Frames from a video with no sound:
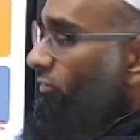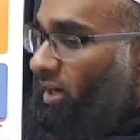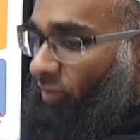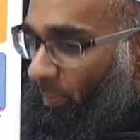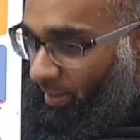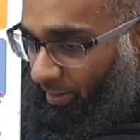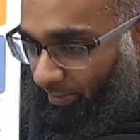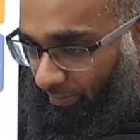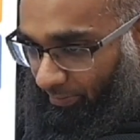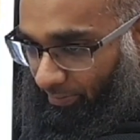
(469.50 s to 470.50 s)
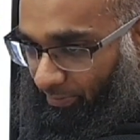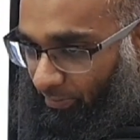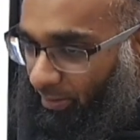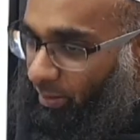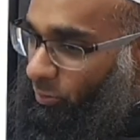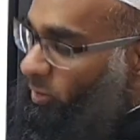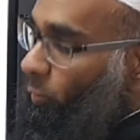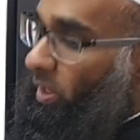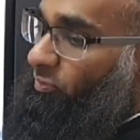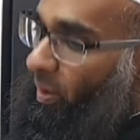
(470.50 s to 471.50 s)
it a real feminine? So it's
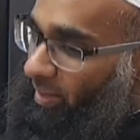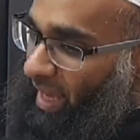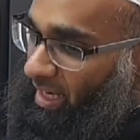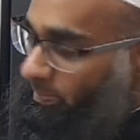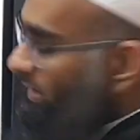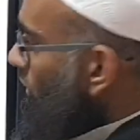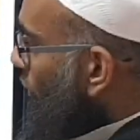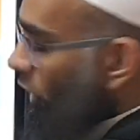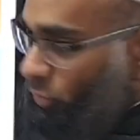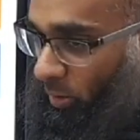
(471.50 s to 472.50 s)
a weak feminine element, you got a